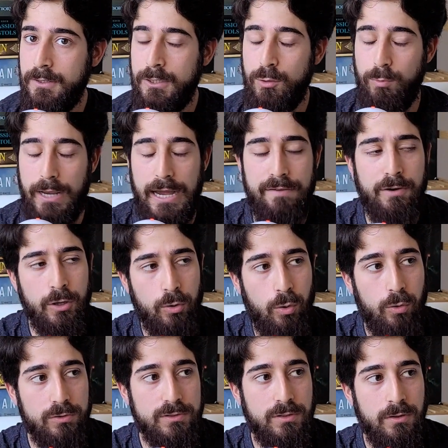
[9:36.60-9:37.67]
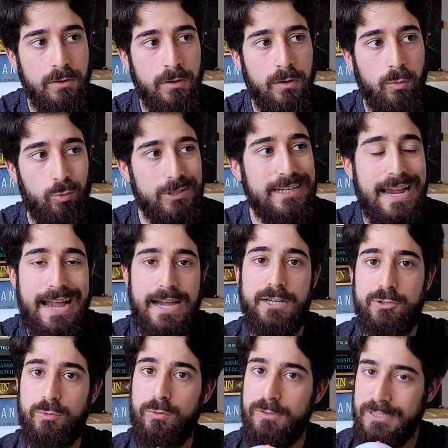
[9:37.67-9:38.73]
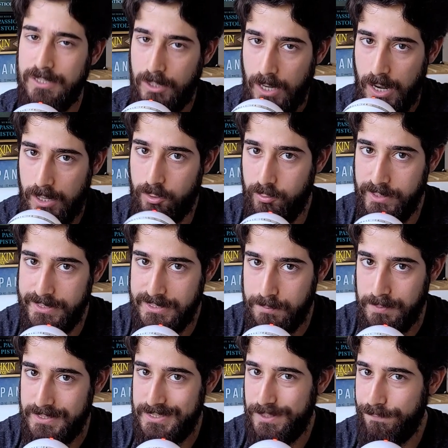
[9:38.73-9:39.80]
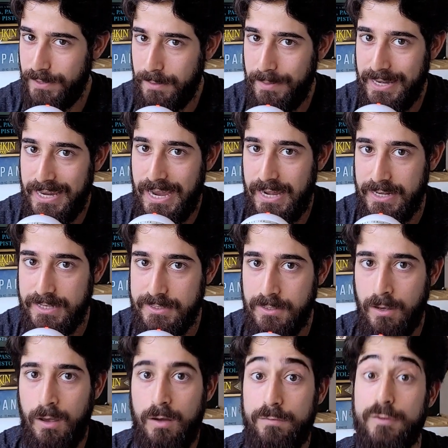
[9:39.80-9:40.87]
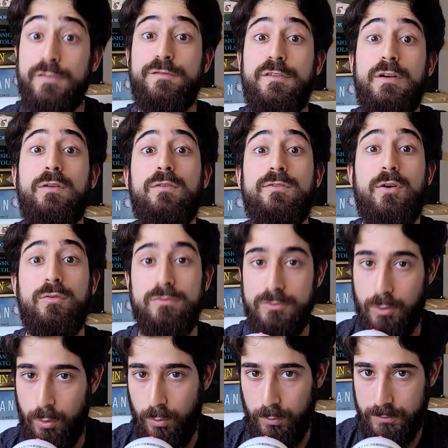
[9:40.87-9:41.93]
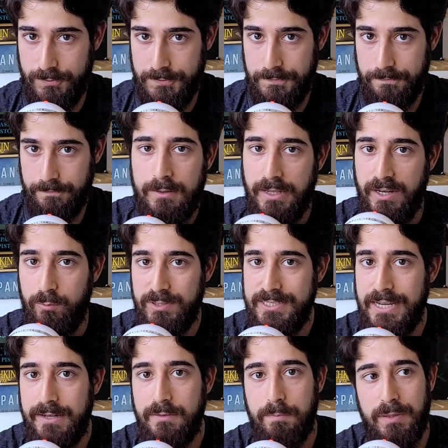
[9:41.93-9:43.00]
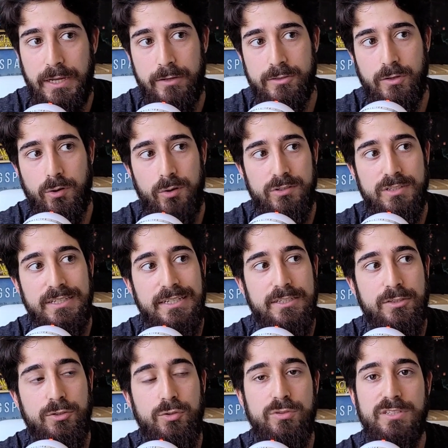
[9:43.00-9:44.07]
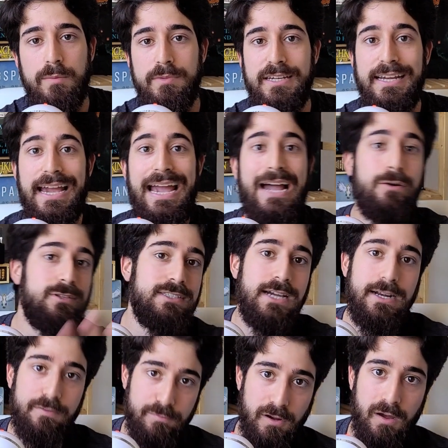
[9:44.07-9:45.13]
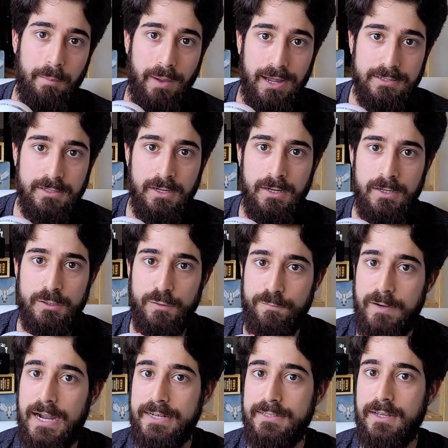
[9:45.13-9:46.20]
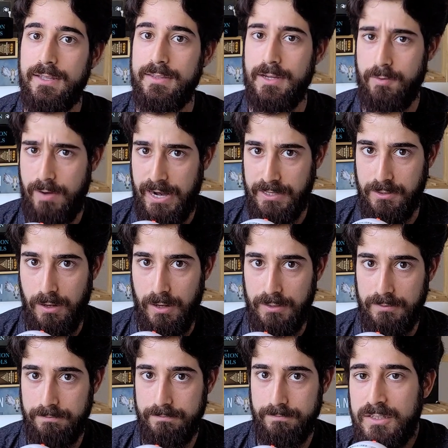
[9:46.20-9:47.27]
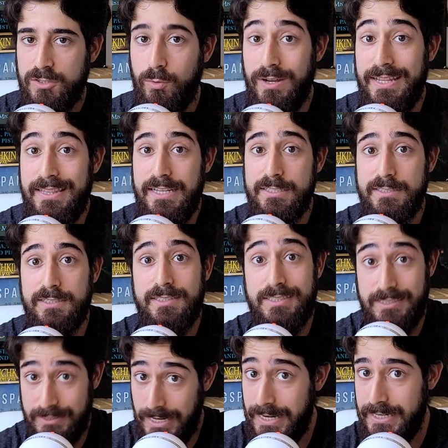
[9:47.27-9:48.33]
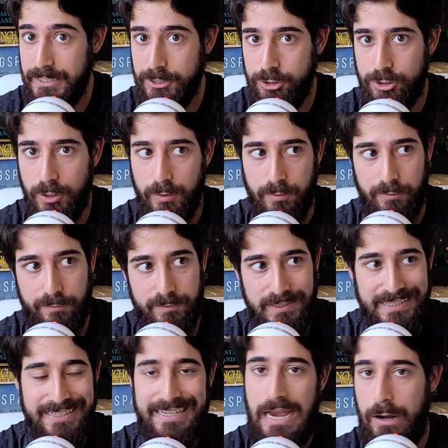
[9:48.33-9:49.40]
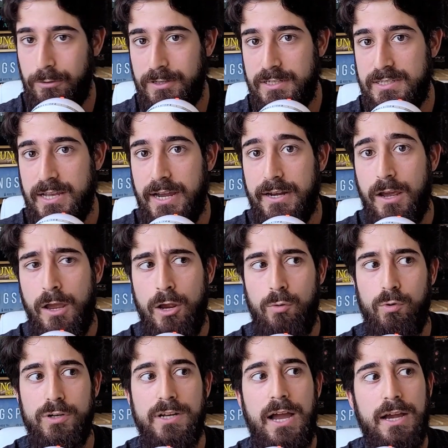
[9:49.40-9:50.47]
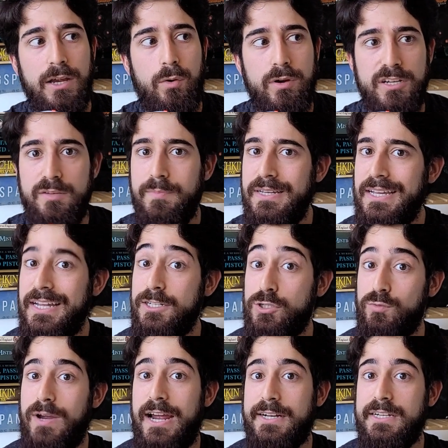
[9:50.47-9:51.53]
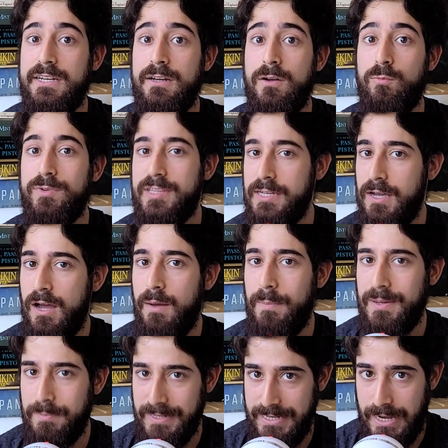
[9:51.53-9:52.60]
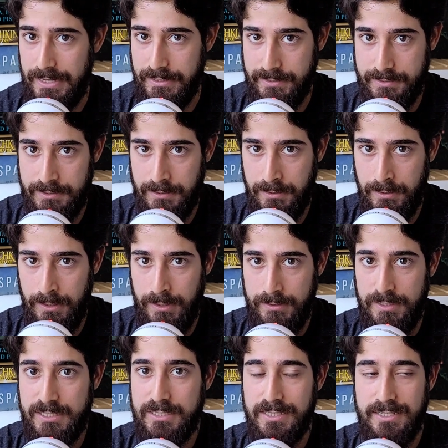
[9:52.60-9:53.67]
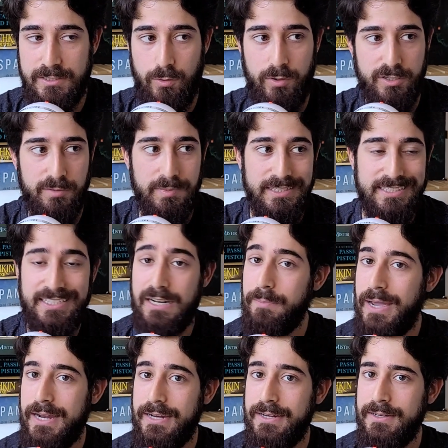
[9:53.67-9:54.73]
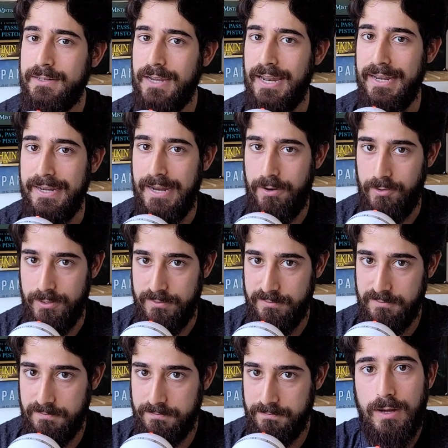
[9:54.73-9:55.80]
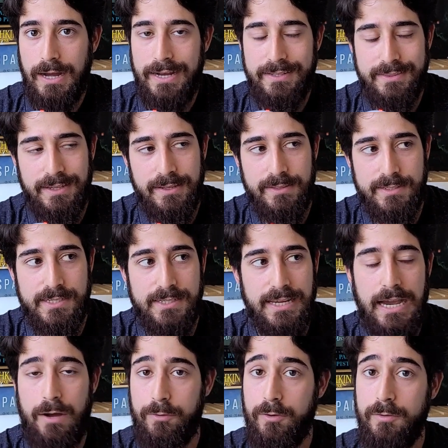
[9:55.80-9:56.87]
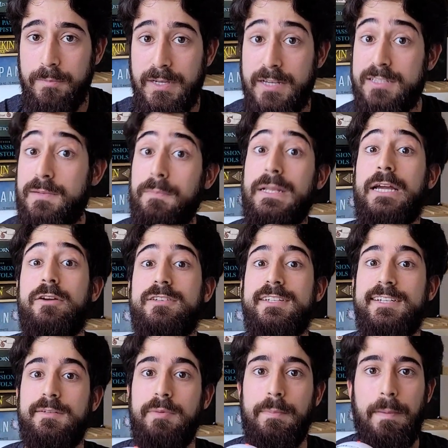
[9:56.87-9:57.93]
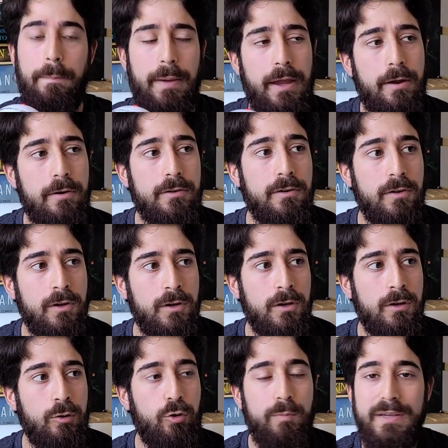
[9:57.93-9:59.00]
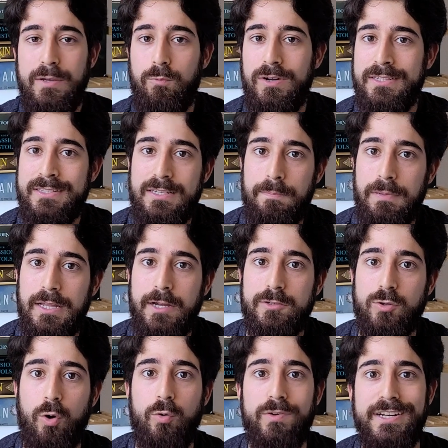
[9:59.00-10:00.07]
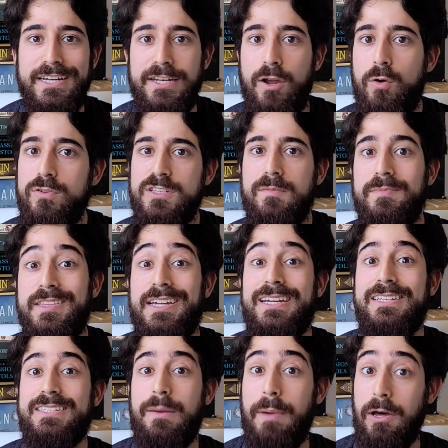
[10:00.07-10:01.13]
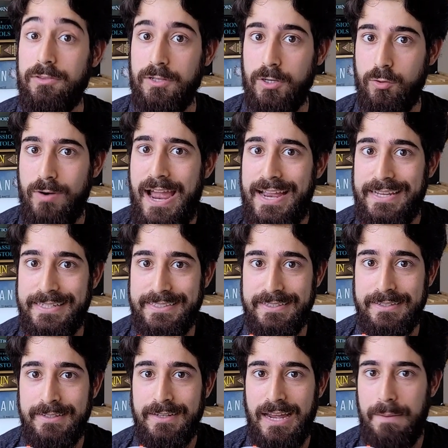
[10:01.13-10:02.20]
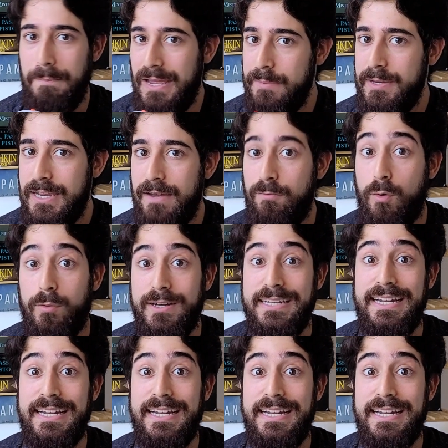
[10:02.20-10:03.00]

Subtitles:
We have our goals. What actual, concrete, specific mechanics fulfill those goals? Like we said, players are going to need to do something outside of combat to fight the Crocodile. So in this stage of the encounter design, we're not going to be interacting with the combat mechanics. This is going to be cinematic and narrative. I think this encounter, because the players need to be prepared, will be once the players already know some things about the Kraken and maybe have already